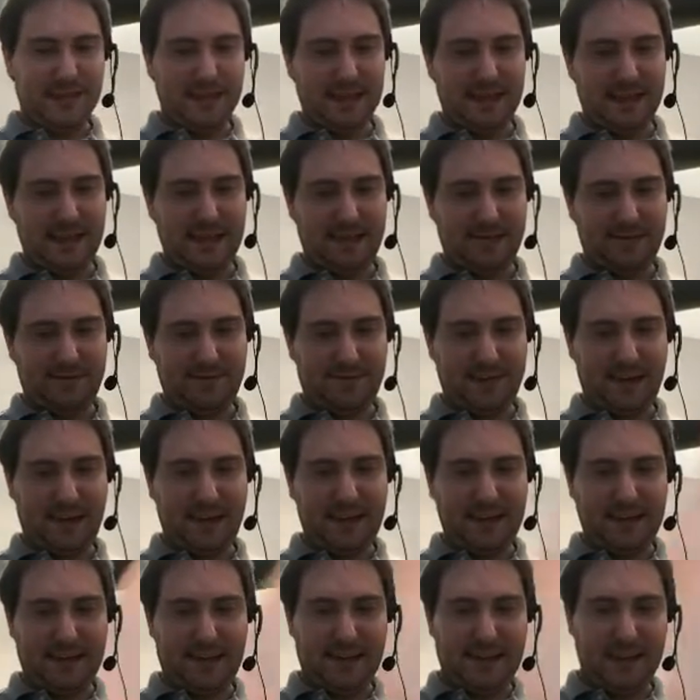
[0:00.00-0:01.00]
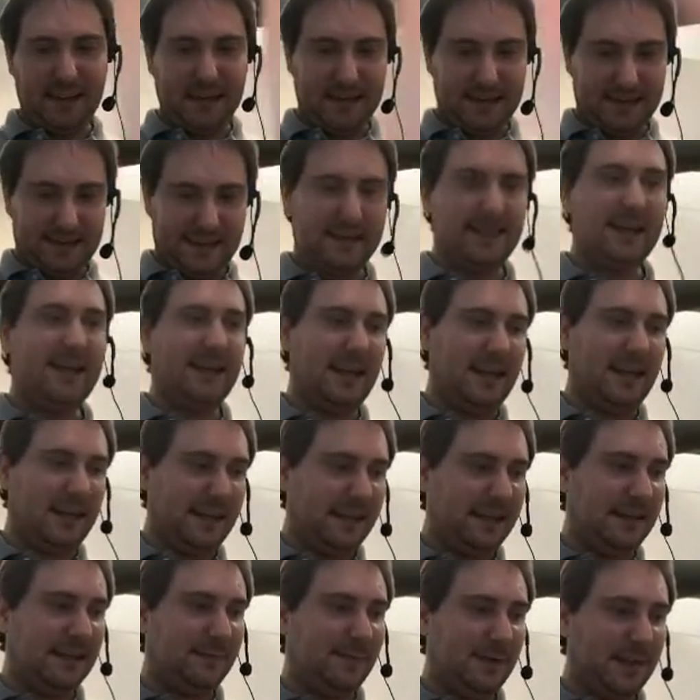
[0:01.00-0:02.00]
And finally,
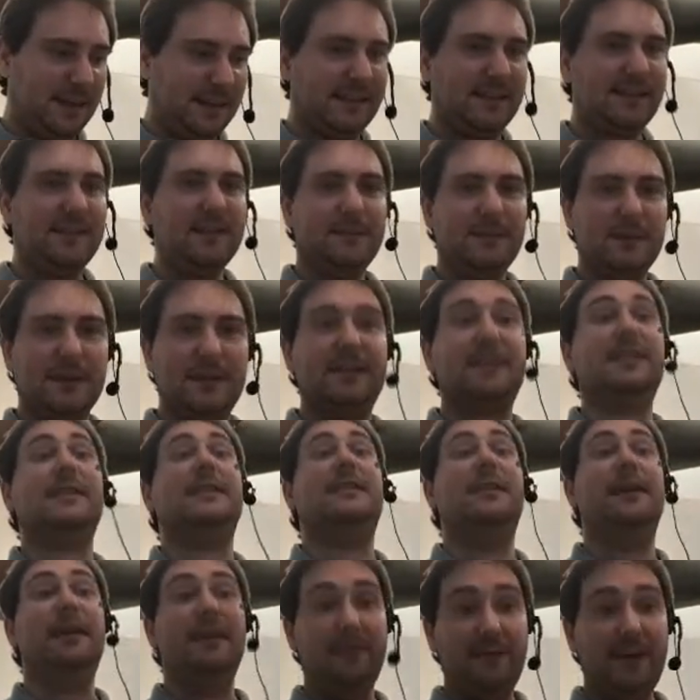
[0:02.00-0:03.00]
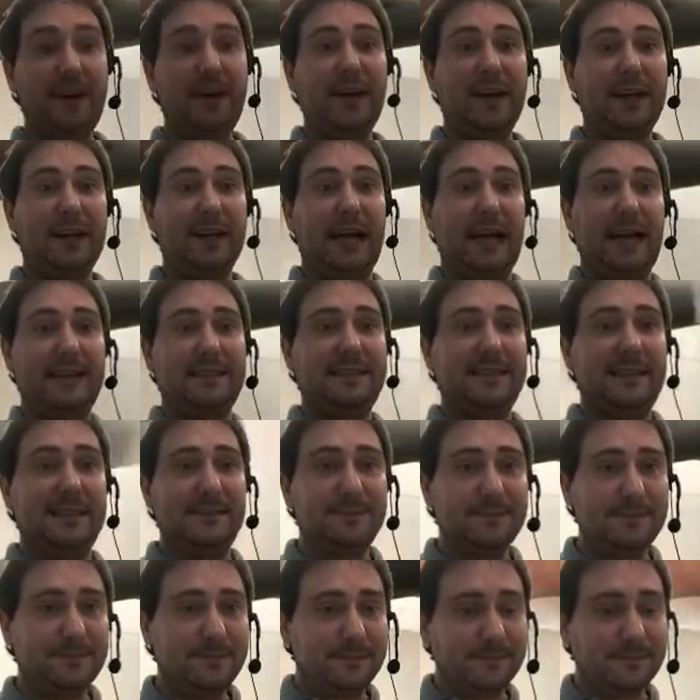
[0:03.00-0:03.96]
eating the president's pussy. Very classy.